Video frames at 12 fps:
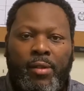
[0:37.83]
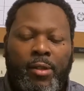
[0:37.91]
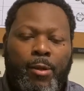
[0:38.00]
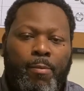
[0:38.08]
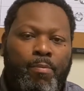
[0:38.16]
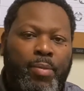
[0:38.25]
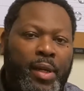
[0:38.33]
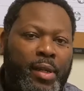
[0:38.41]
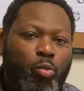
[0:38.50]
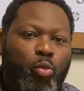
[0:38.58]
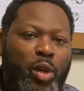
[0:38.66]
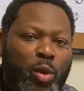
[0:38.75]
but we
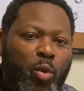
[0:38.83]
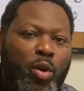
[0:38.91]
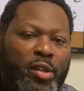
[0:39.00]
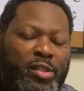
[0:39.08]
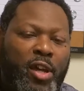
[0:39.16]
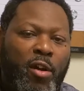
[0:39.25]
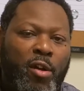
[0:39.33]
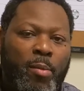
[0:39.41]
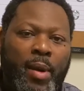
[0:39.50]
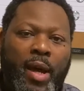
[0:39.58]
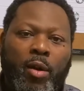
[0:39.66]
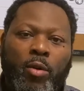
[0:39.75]
want to talk
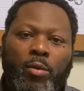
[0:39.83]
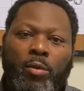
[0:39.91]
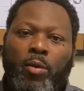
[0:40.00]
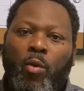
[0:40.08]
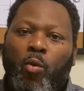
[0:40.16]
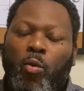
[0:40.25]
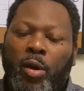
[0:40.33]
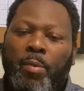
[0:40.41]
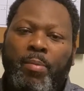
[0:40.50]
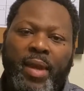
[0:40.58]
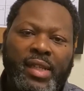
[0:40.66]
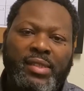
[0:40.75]
about what
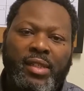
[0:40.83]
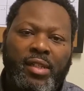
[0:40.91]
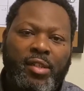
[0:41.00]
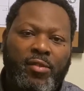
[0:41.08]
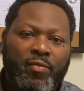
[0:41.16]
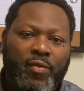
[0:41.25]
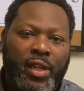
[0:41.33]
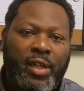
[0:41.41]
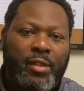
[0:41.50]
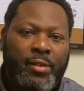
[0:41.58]
makes a good villain.